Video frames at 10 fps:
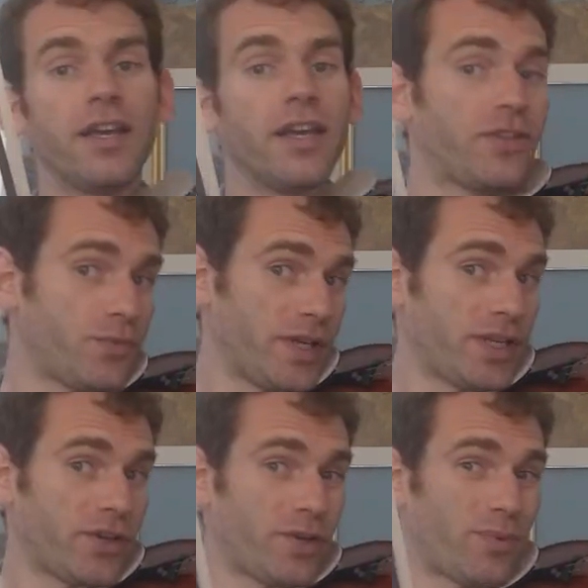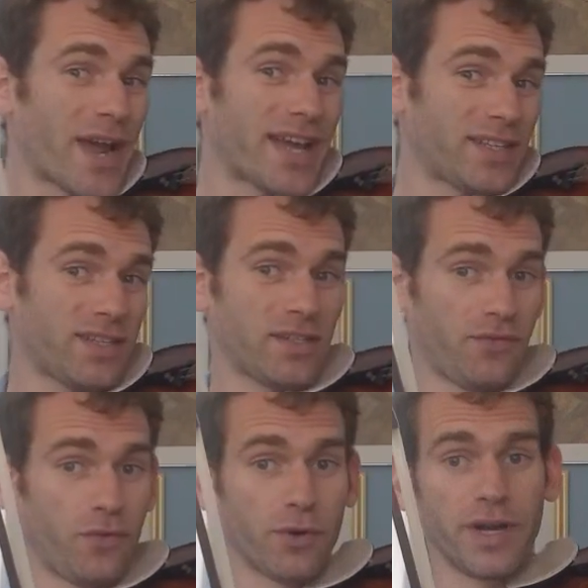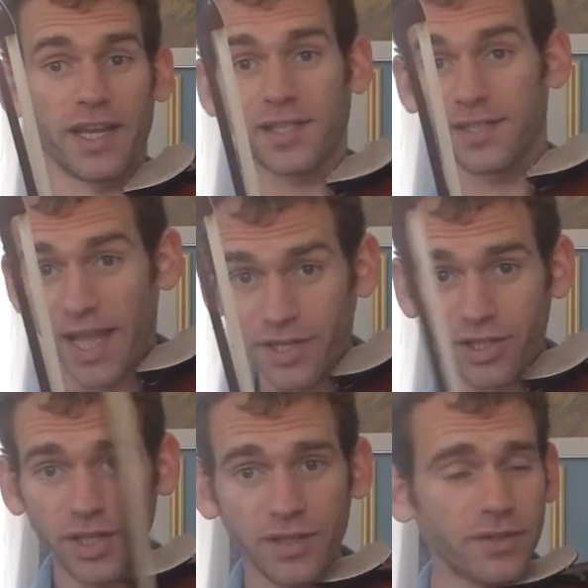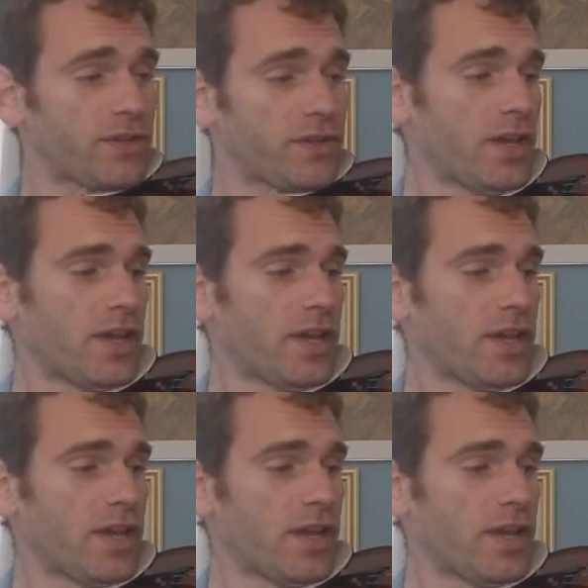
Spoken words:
it's really good practice for extensions,